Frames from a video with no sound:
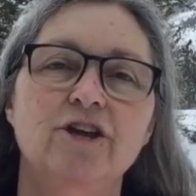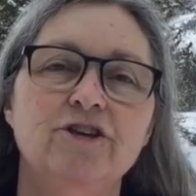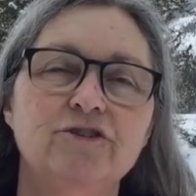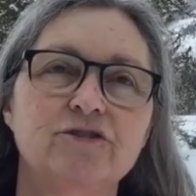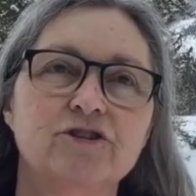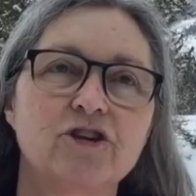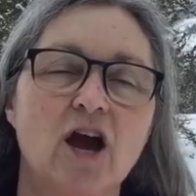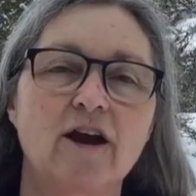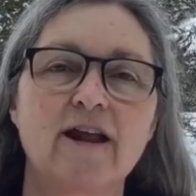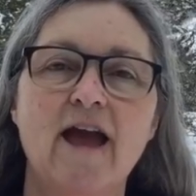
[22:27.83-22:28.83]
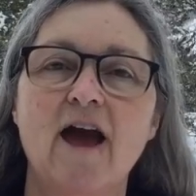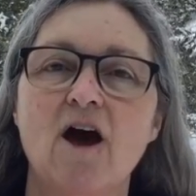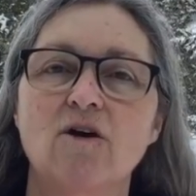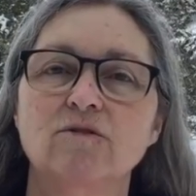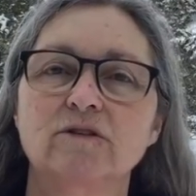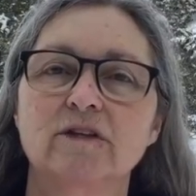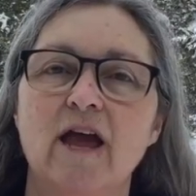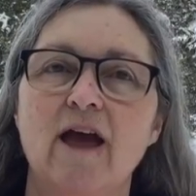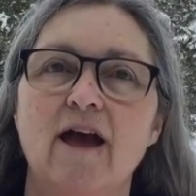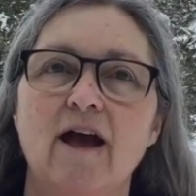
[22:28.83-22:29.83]
You start out,
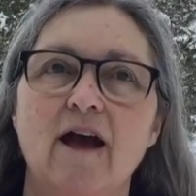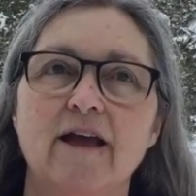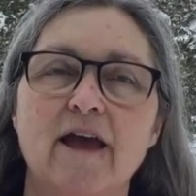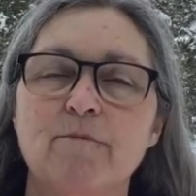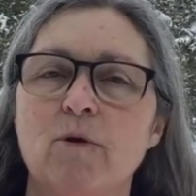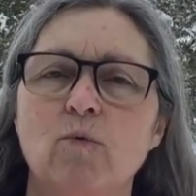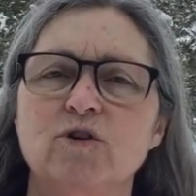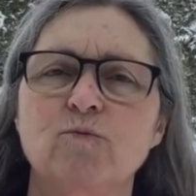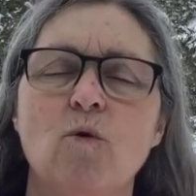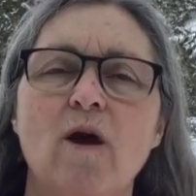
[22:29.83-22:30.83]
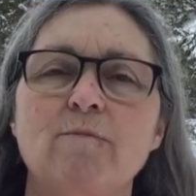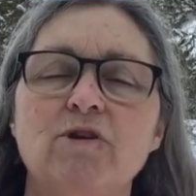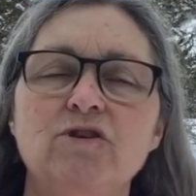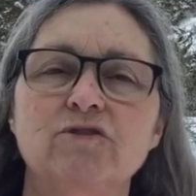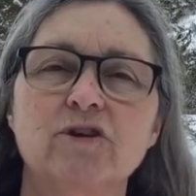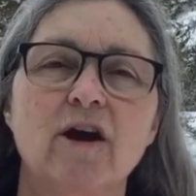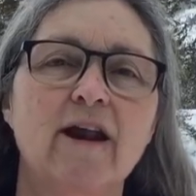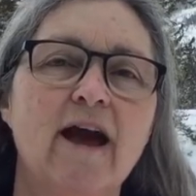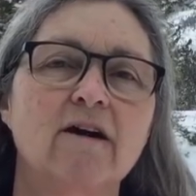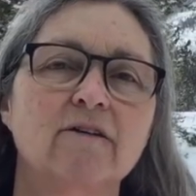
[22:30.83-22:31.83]
I can't remember which point, but you start
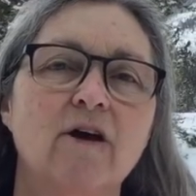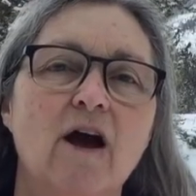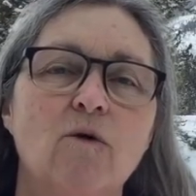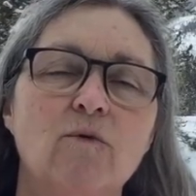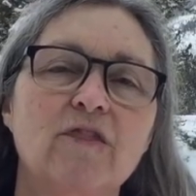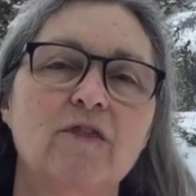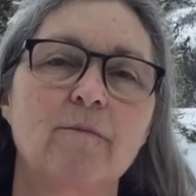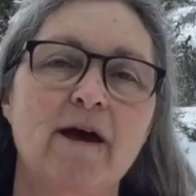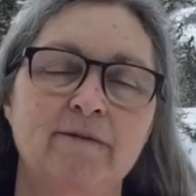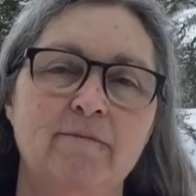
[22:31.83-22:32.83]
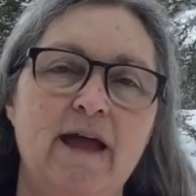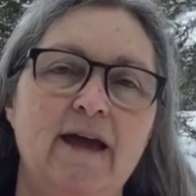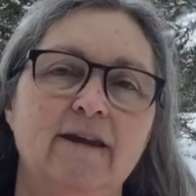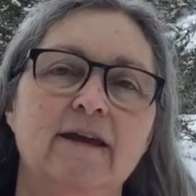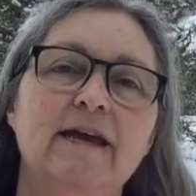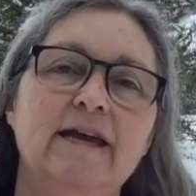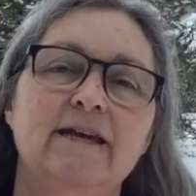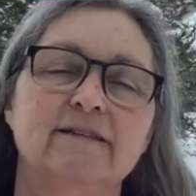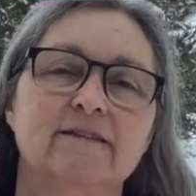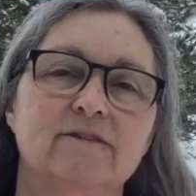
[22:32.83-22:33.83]
out with the button band.
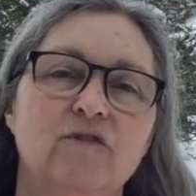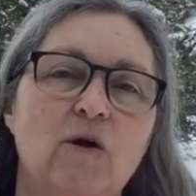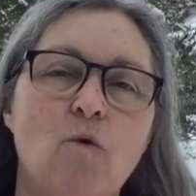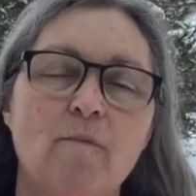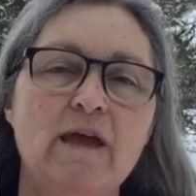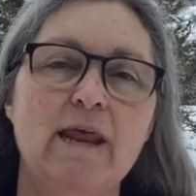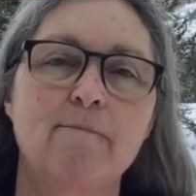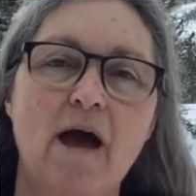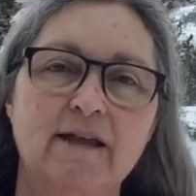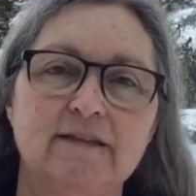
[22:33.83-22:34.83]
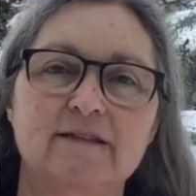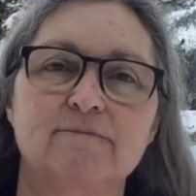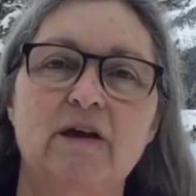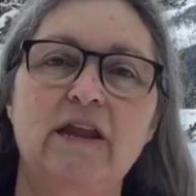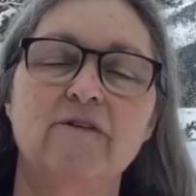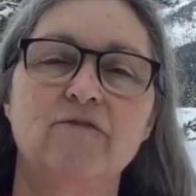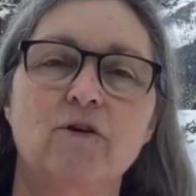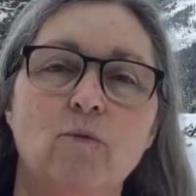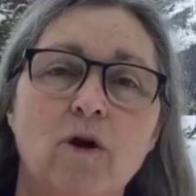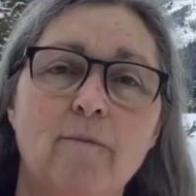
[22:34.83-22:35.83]
There won't be any buttons, but if
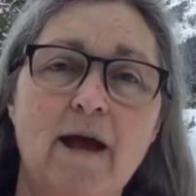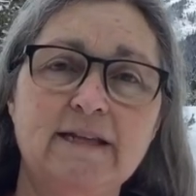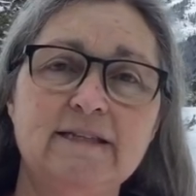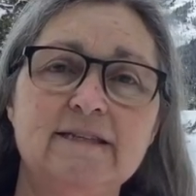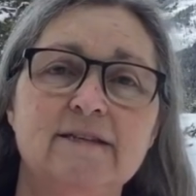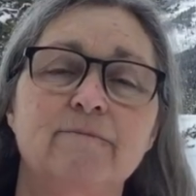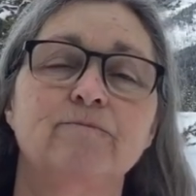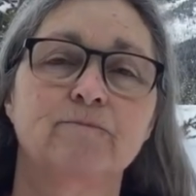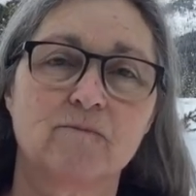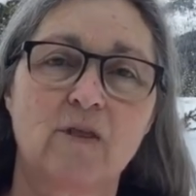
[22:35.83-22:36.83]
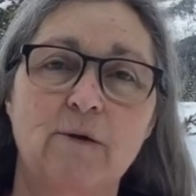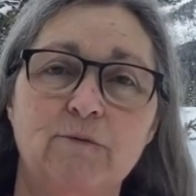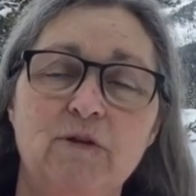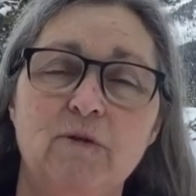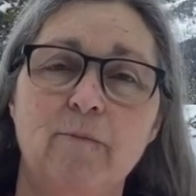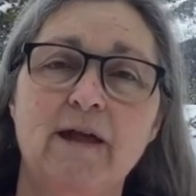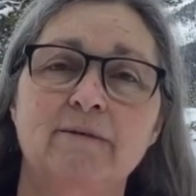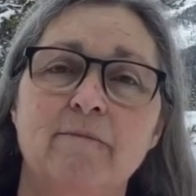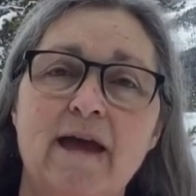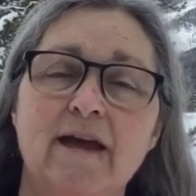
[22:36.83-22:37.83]
there were buttons, that would be the
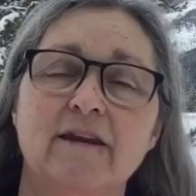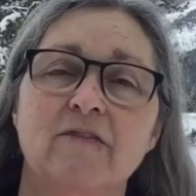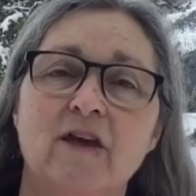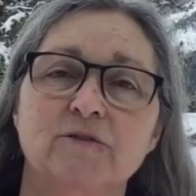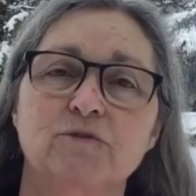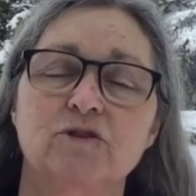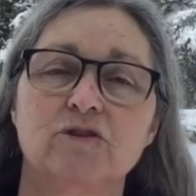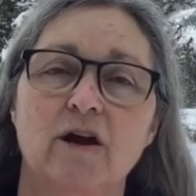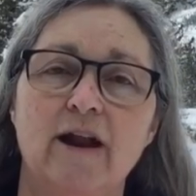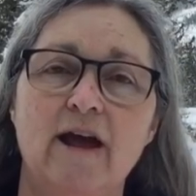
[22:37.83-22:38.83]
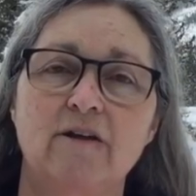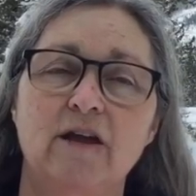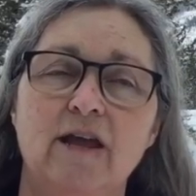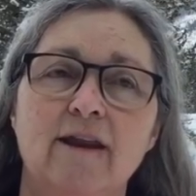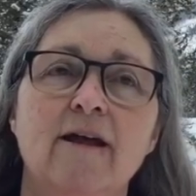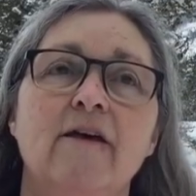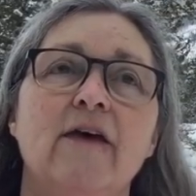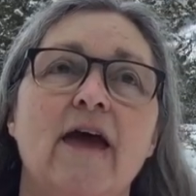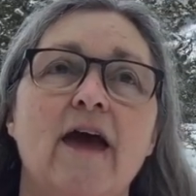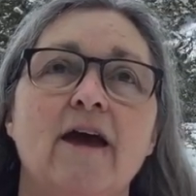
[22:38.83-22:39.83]
button band, and that's what you start out in.
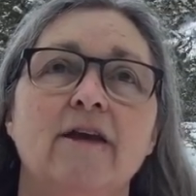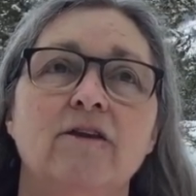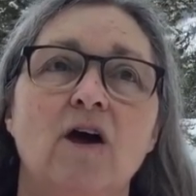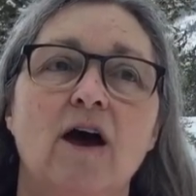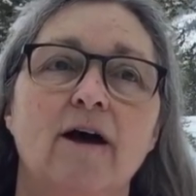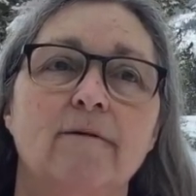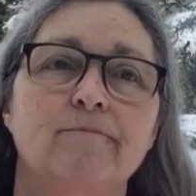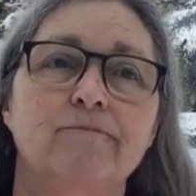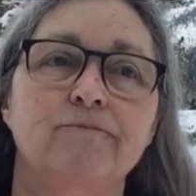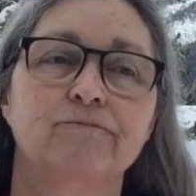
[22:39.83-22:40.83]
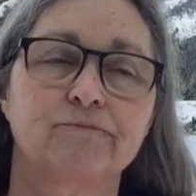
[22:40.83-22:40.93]
And